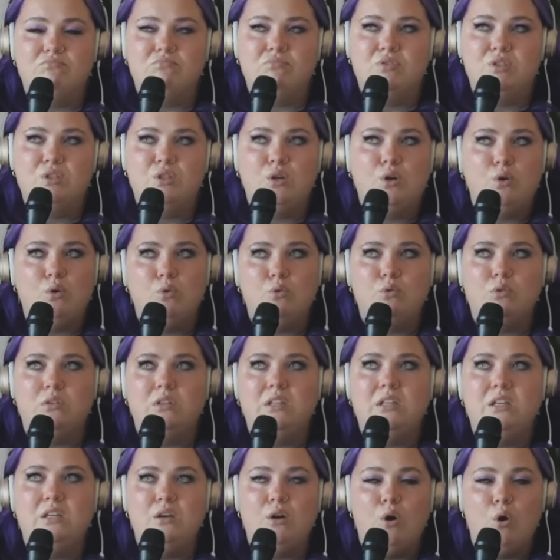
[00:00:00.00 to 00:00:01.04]

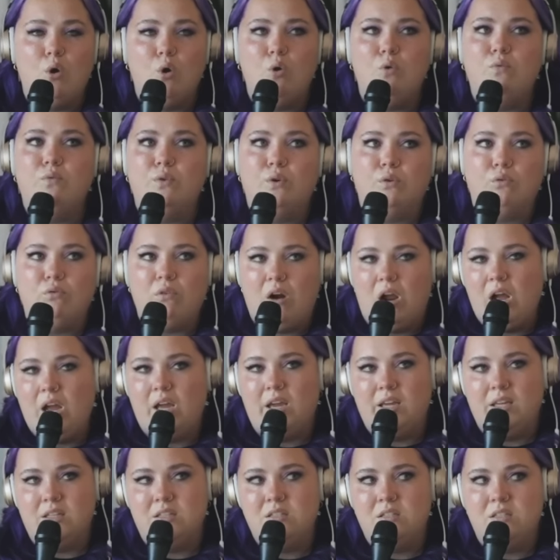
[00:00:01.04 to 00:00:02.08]
totally
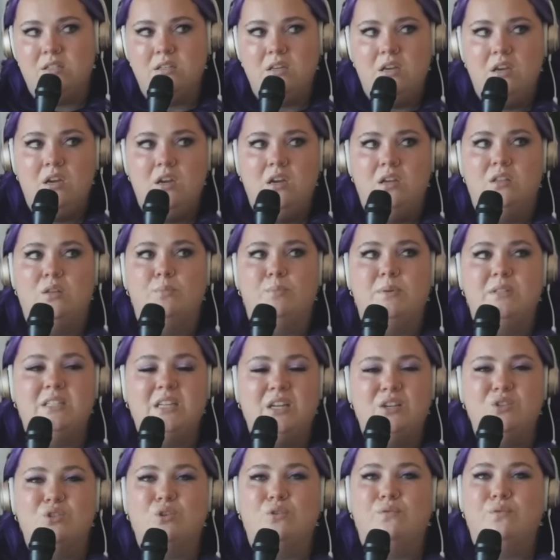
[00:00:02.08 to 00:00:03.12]
overrides the
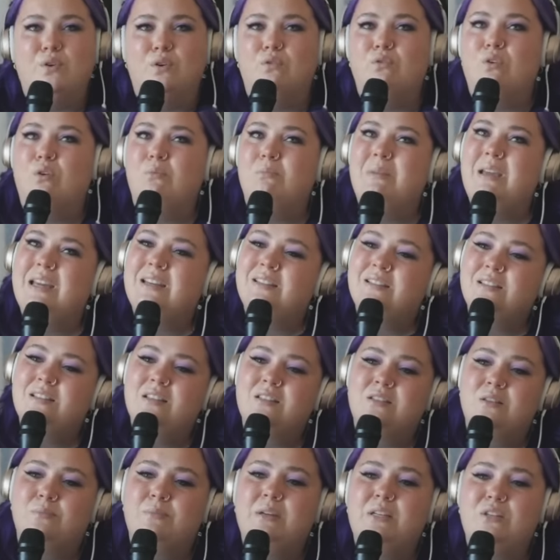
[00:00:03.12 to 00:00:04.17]
potential for
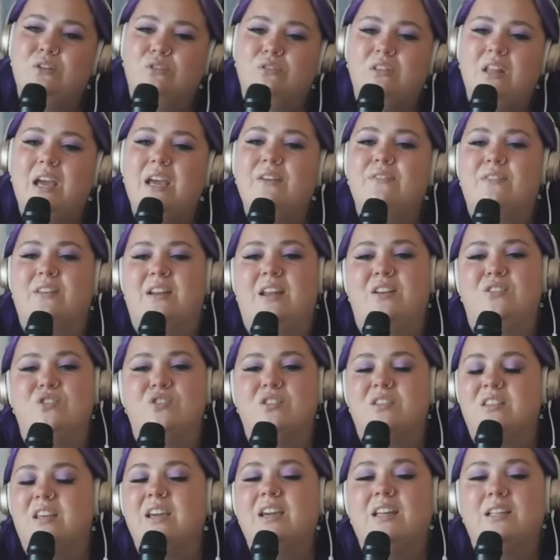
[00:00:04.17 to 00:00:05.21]
romanticism in your life. And I just
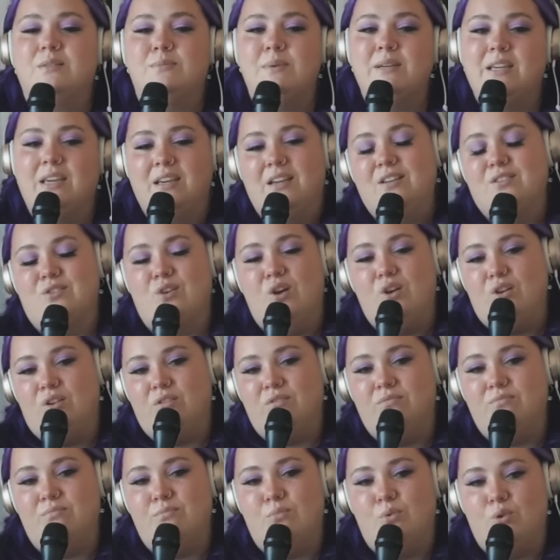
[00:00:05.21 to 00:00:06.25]
think it's making us
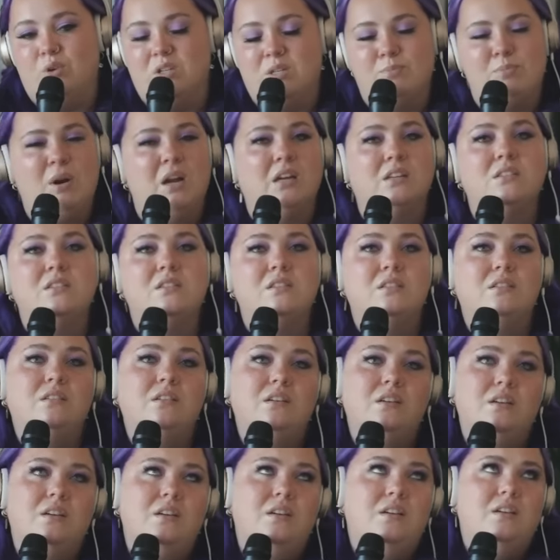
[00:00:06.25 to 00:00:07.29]
all more depressed.
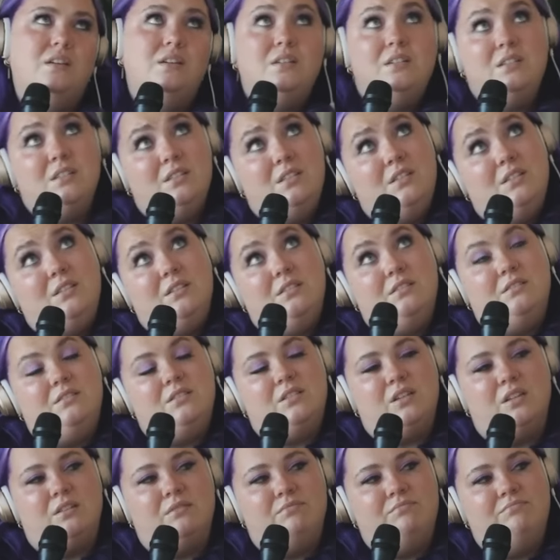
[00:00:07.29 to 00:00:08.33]

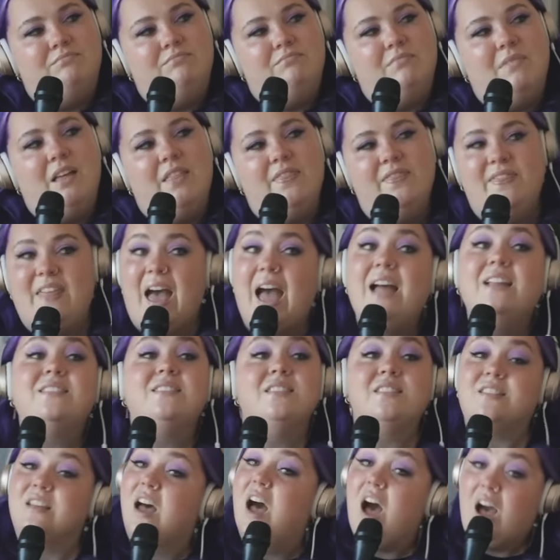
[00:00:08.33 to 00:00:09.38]
So that
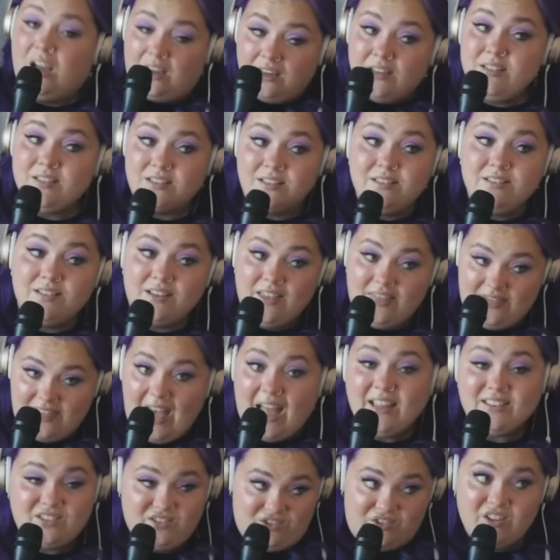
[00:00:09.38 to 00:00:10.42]
sucks.
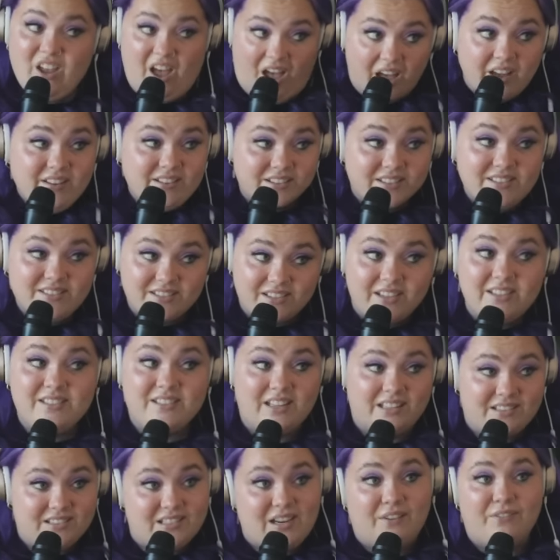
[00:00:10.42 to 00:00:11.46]
That sucks, because
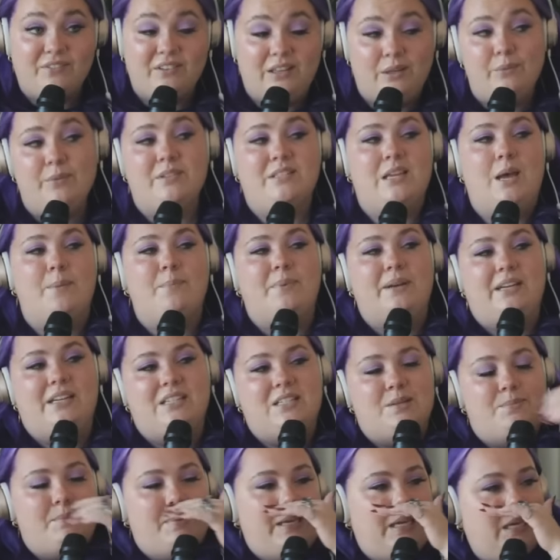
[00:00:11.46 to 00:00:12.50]
that's definitely what's happening
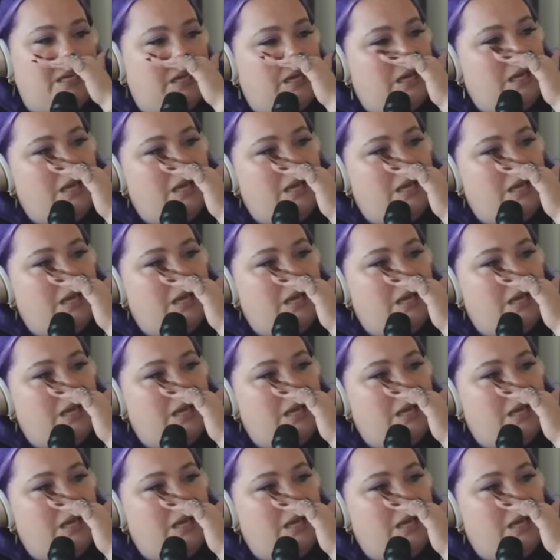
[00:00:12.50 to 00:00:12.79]
to me,